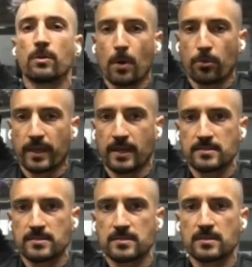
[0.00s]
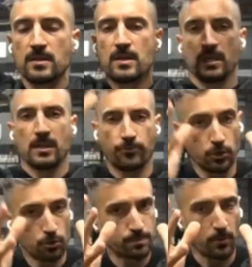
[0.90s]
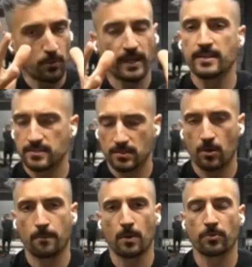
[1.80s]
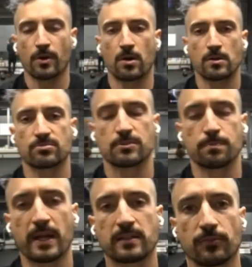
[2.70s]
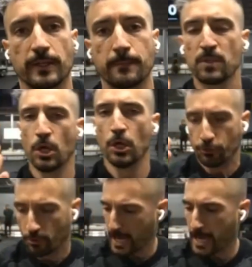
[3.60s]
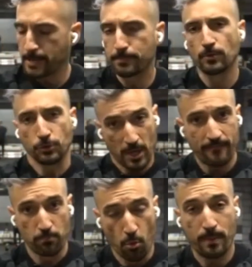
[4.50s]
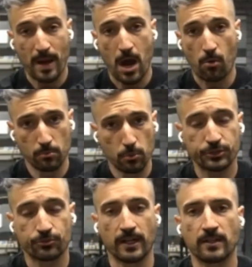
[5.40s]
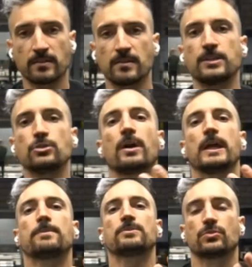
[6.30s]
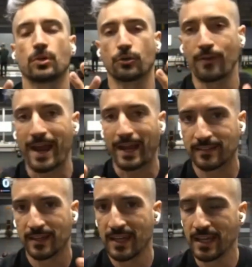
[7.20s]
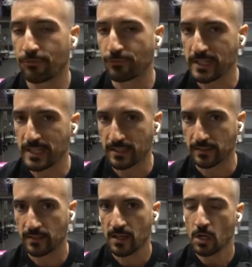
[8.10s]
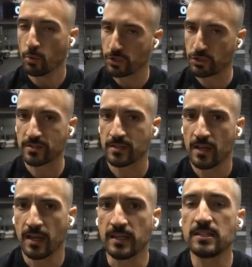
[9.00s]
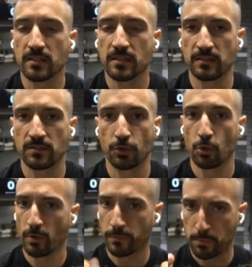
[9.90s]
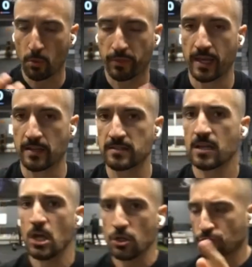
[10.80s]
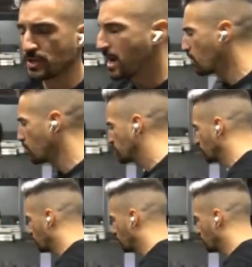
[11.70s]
with both hands. If you use both hands or both arms respectively, you have more power, more strength, and you're able to correct if needed, which is an easier thing to do with both hands. So now what